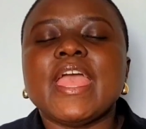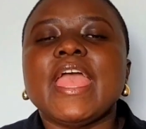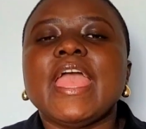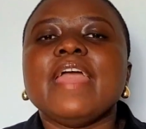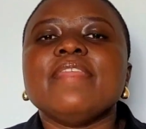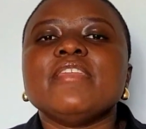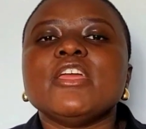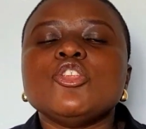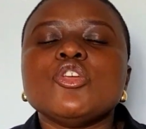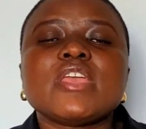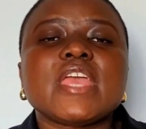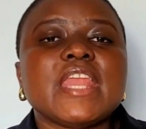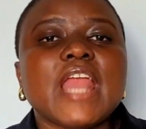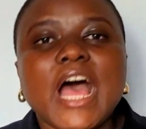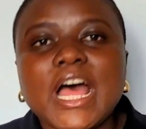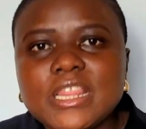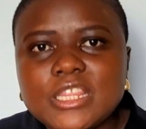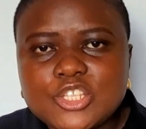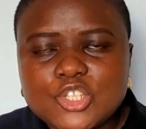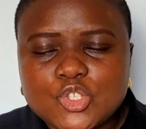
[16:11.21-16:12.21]
And then you get
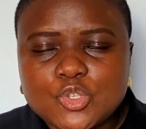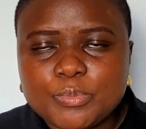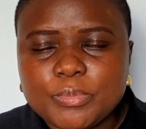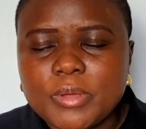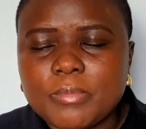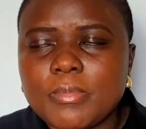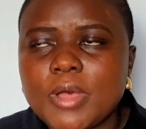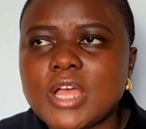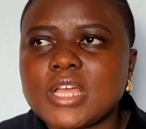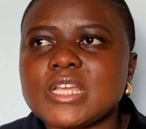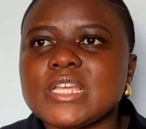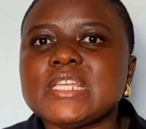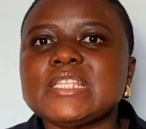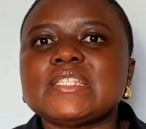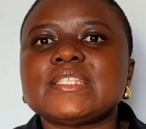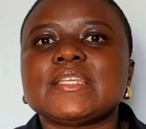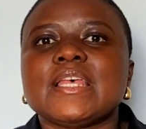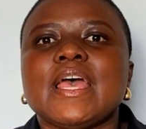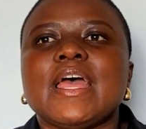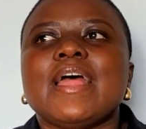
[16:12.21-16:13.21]
other
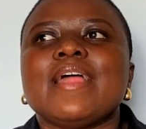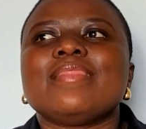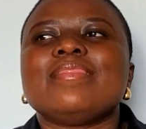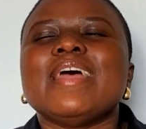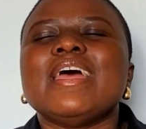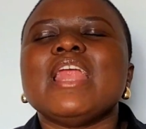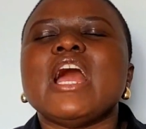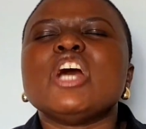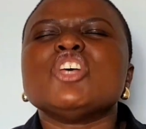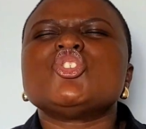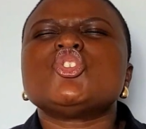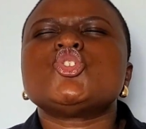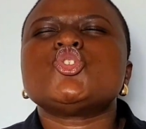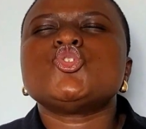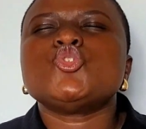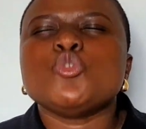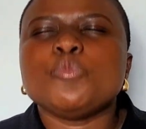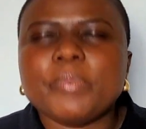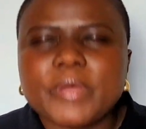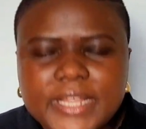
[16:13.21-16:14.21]
supermarkets that are
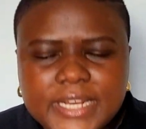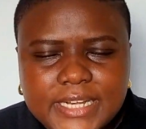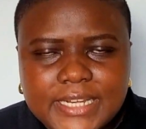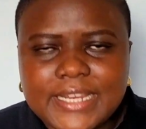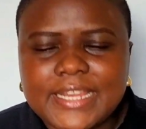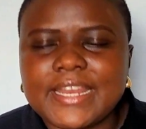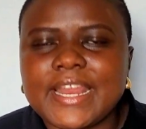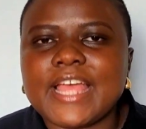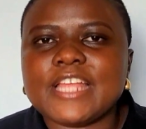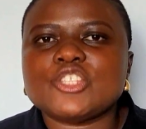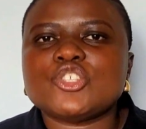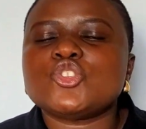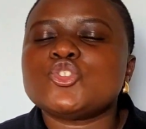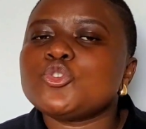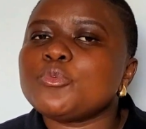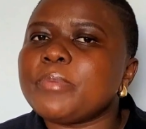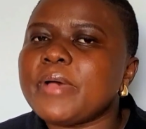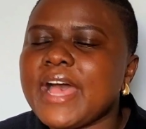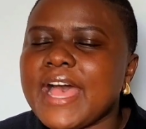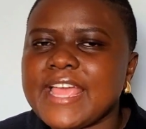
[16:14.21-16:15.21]
super clean and
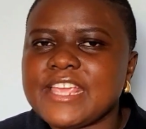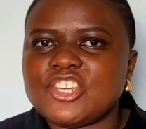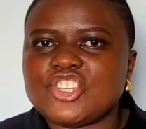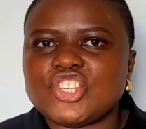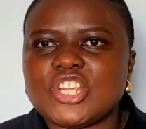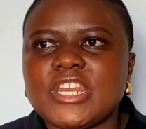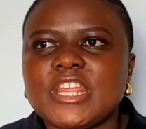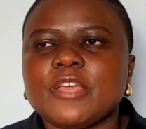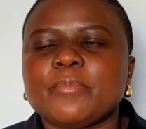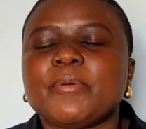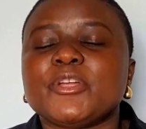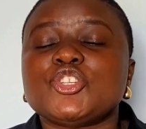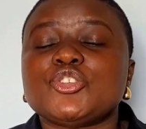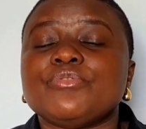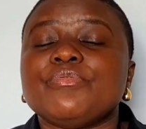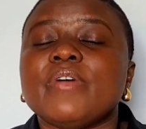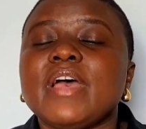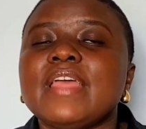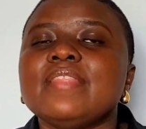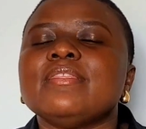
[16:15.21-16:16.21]
super hygienic, but you
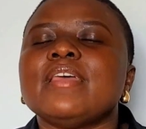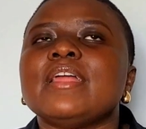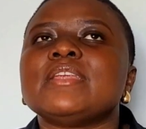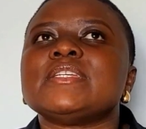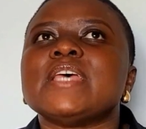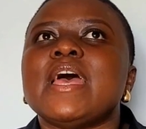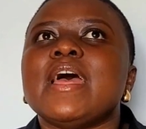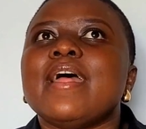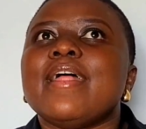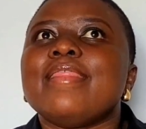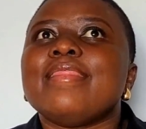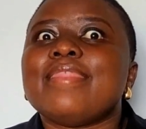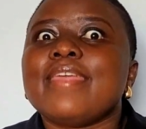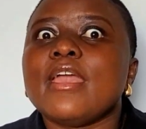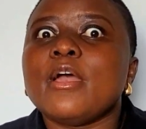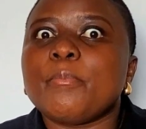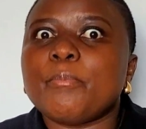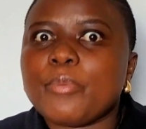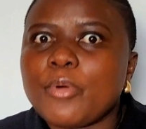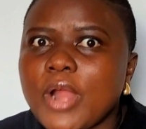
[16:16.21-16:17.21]
find that
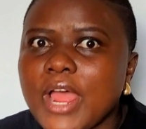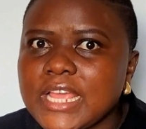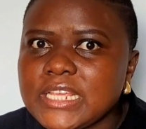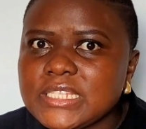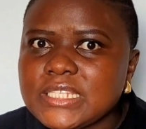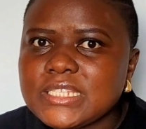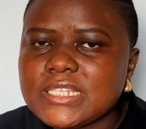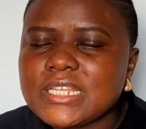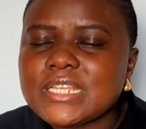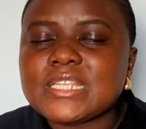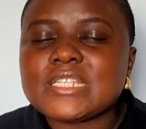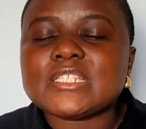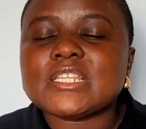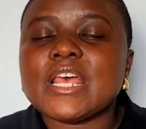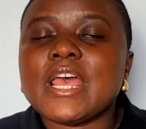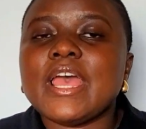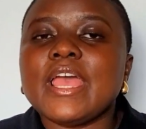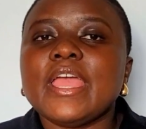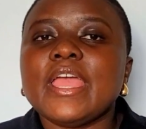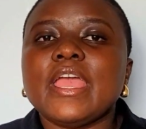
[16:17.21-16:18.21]
their prices
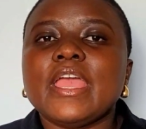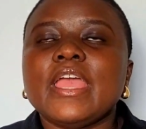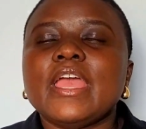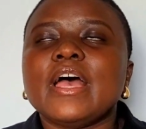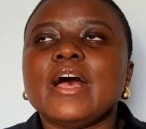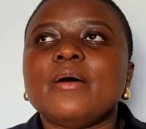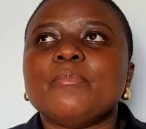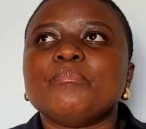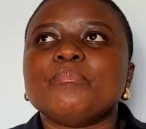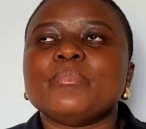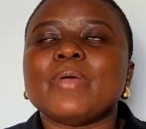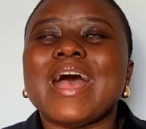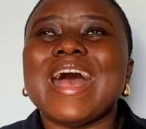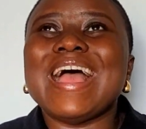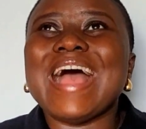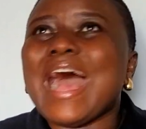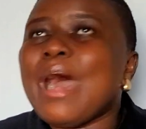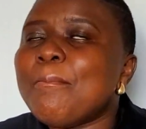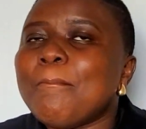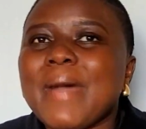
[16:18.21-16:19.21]
are
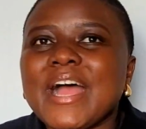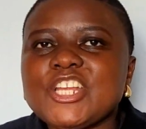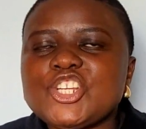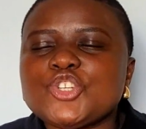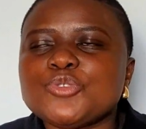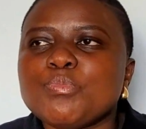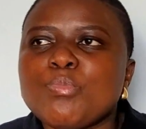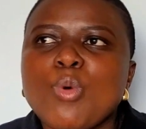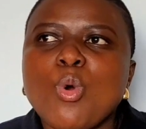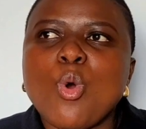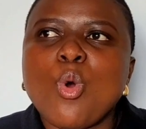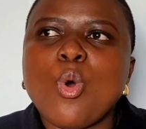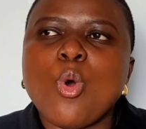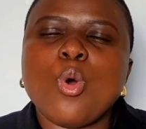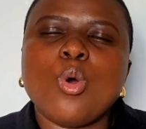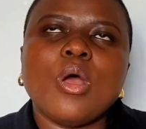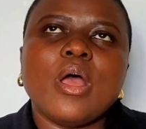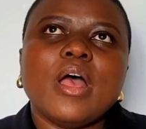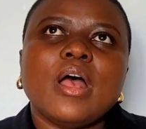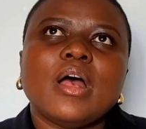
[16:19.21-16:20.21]
much
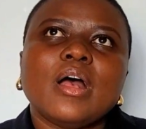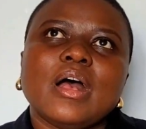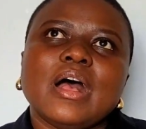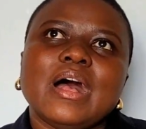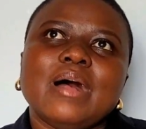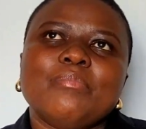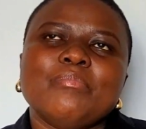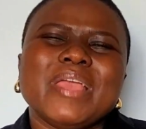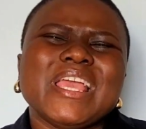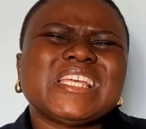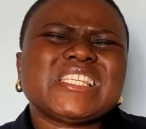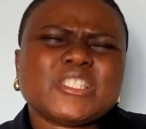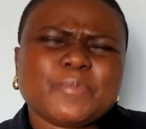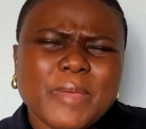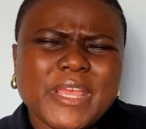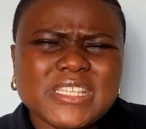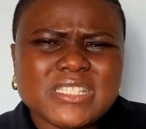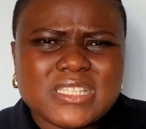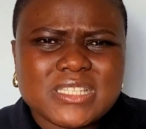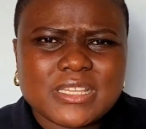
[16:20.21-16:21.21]
more
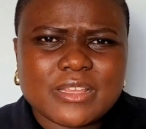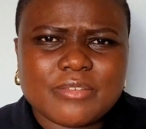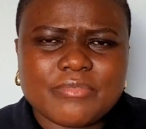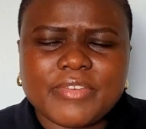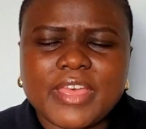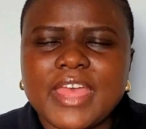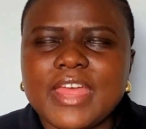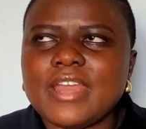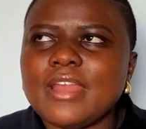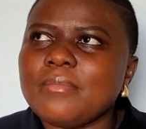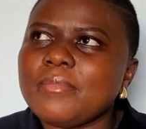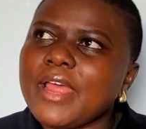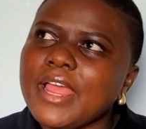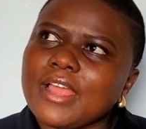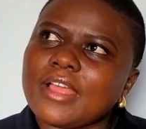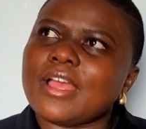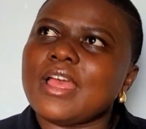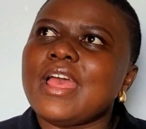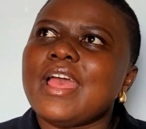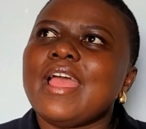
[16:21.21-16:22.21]
expensive. And I'm
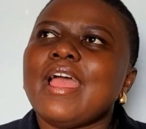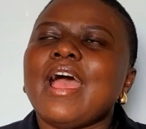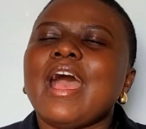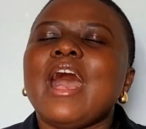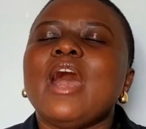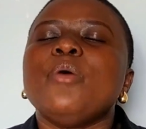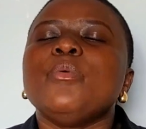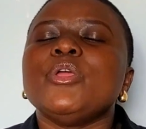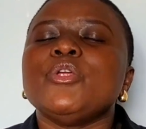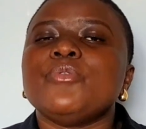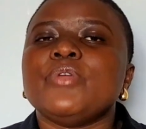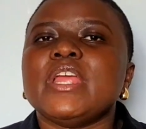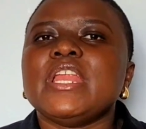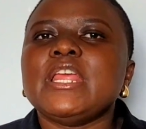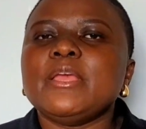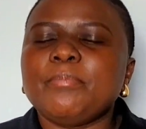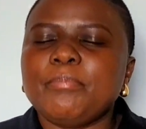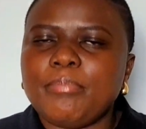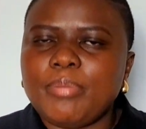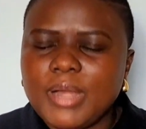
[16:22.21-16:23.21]
like, are we
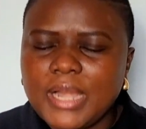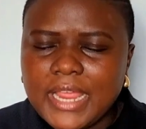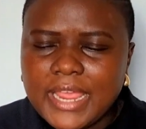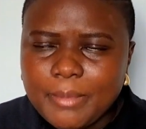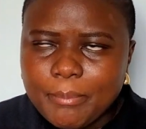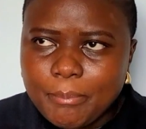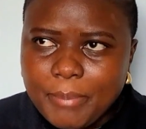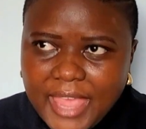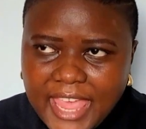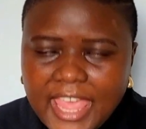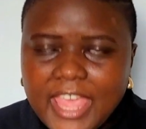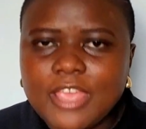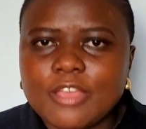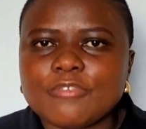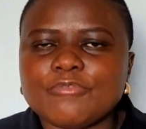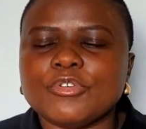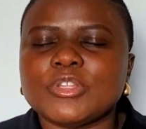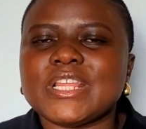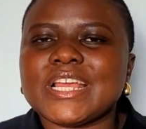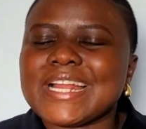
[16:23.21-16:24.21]
really paying
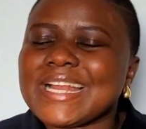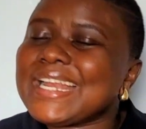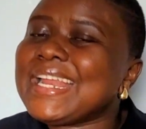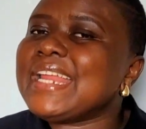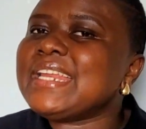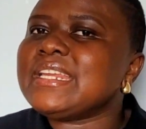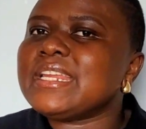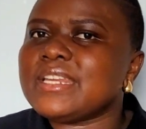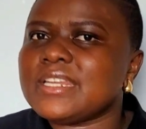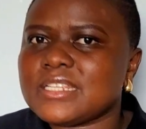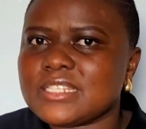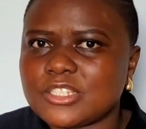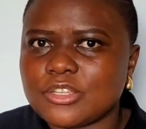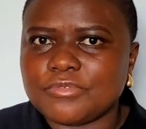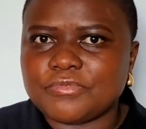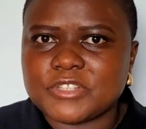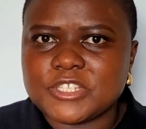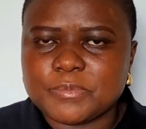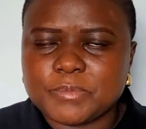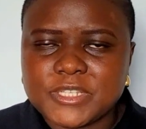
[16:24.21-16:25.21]
for the cleanliness
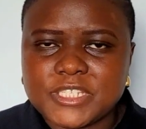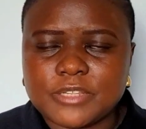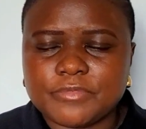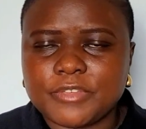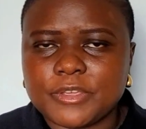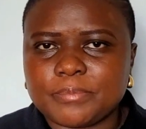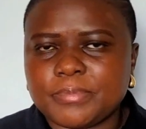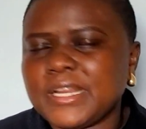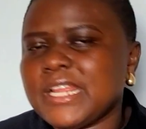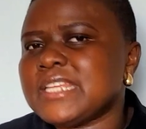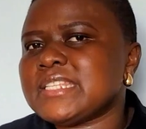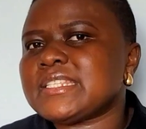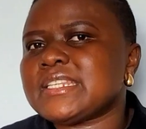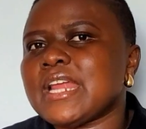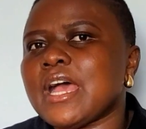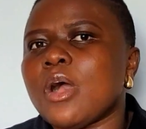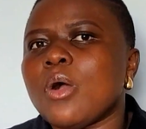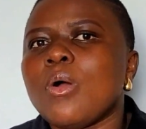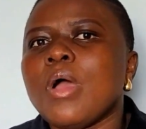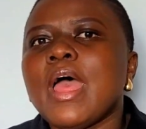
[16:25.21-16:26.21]
of a specific place
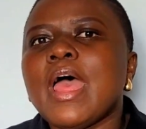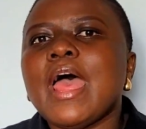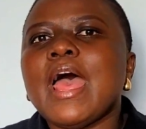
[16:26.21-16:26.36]
now?